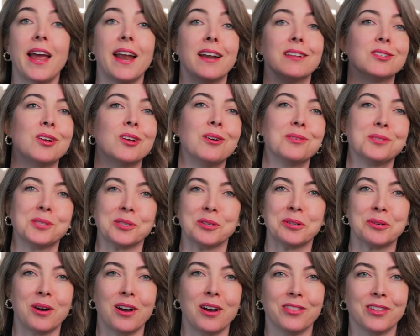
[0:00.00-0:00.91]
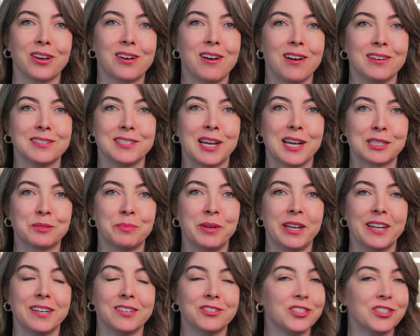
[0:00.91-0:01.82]
and it's also on the contact
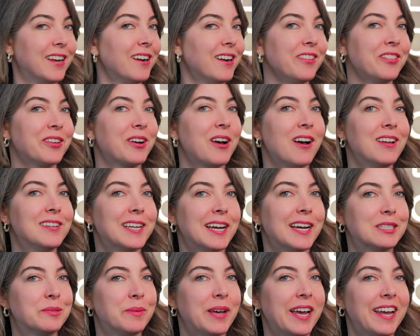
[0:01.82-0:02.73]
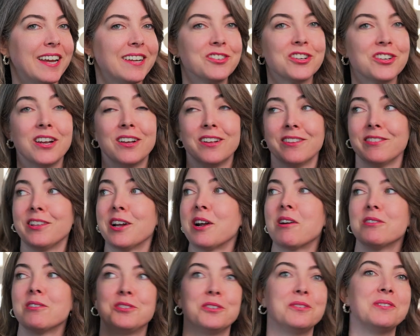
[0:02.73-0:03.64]
page. And on the contact page, there
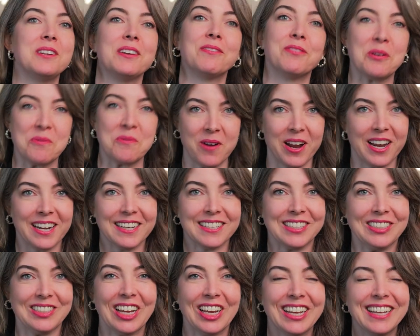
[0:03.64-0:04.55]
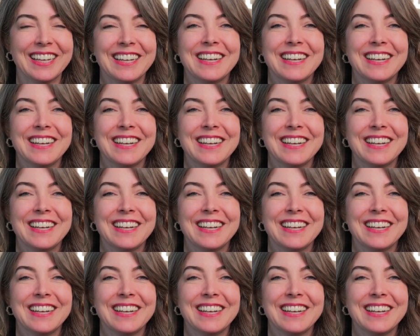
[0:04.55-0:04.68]
are 2 different ways.